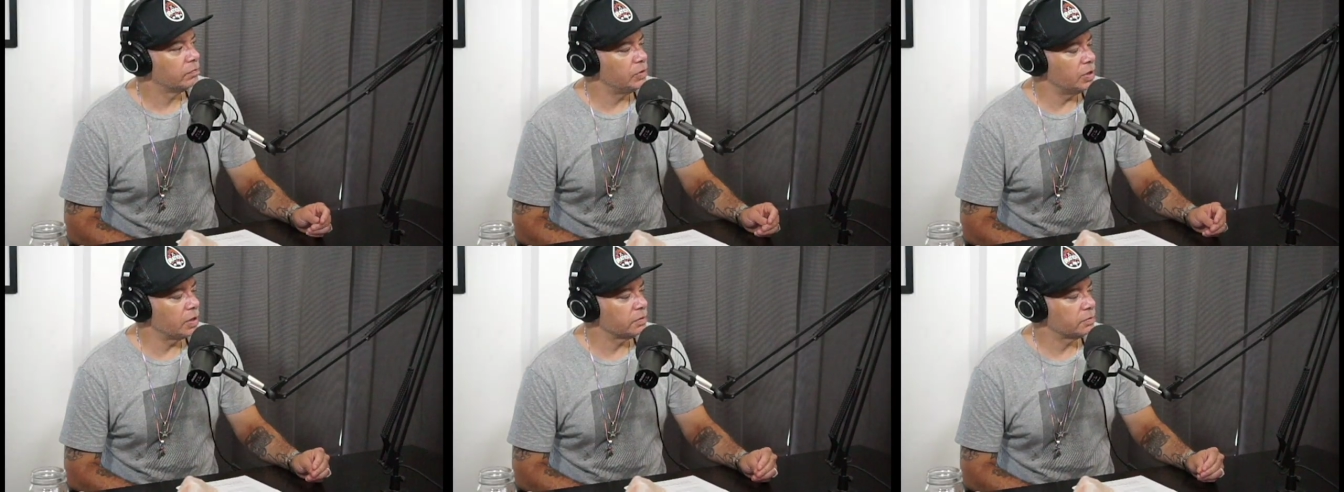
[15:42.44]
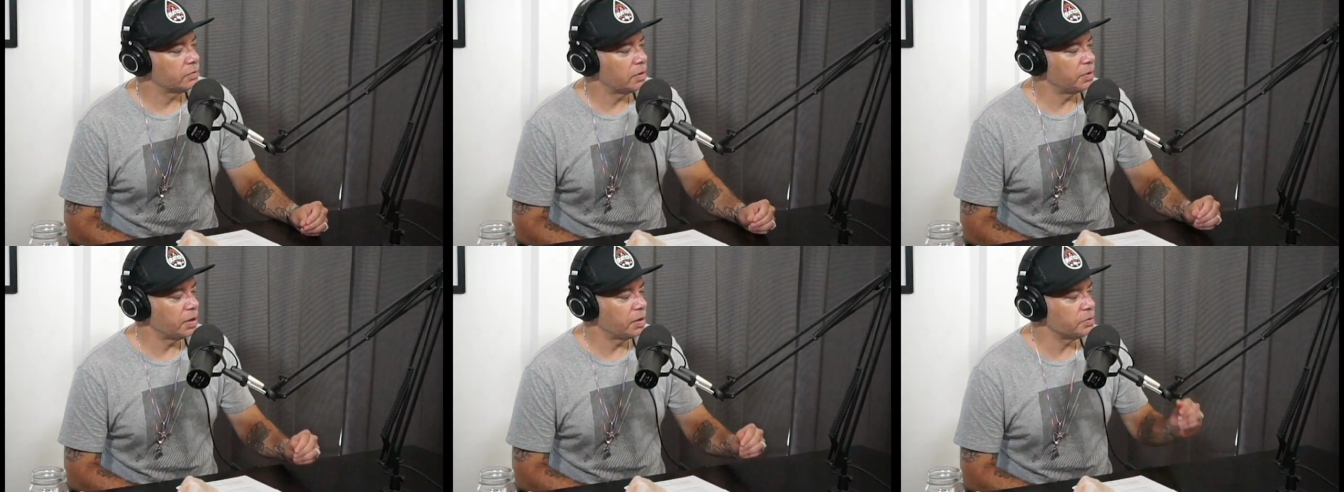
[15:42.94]
Yeah, I
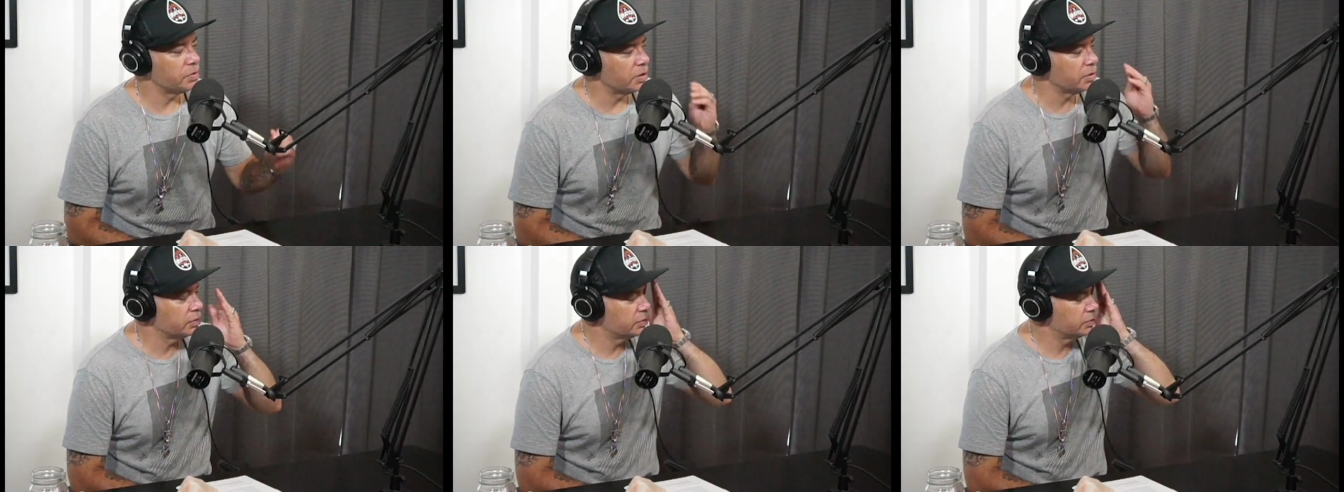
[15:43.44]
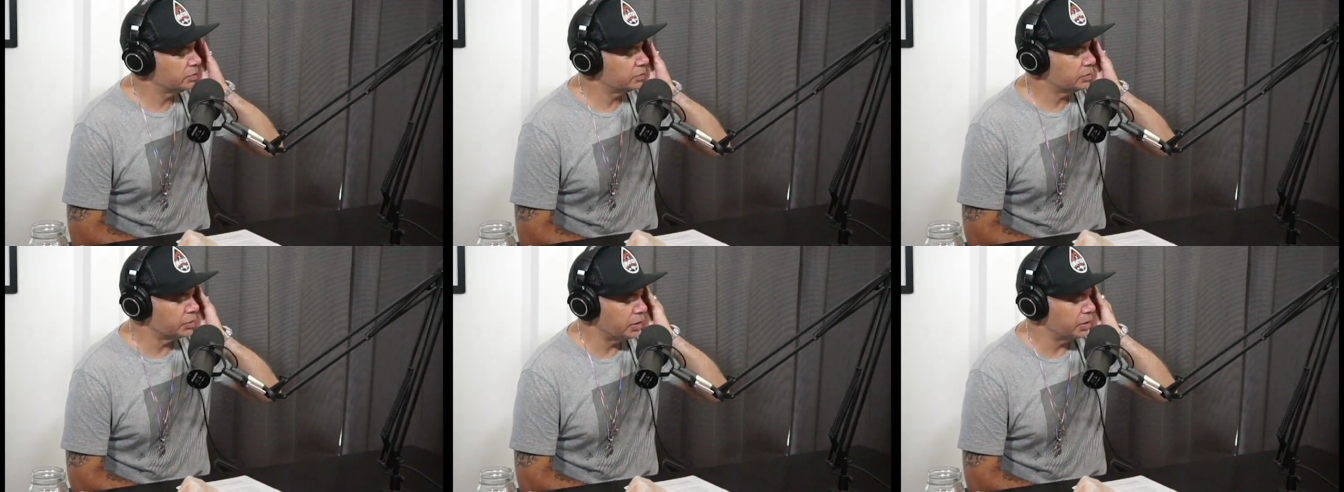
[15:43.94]
mean, I was there. But
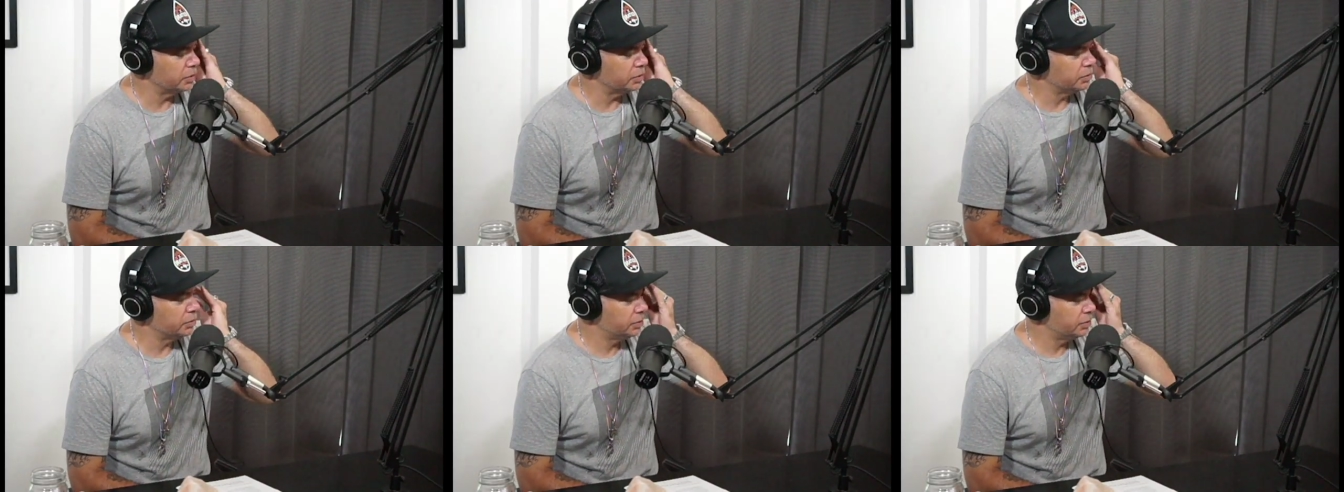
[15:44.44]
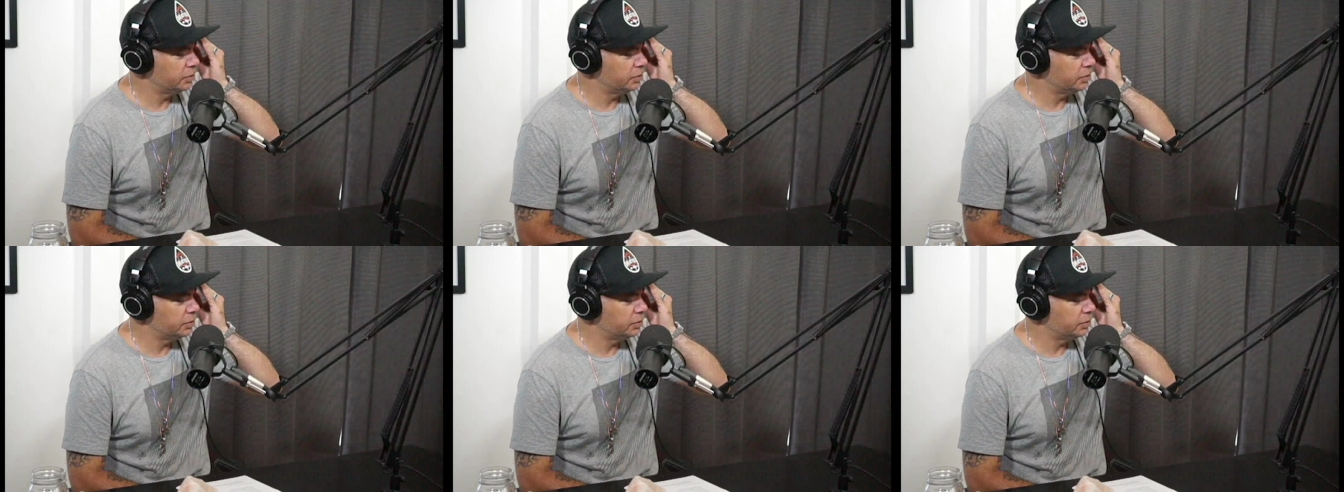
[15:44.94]
ultimately, so this is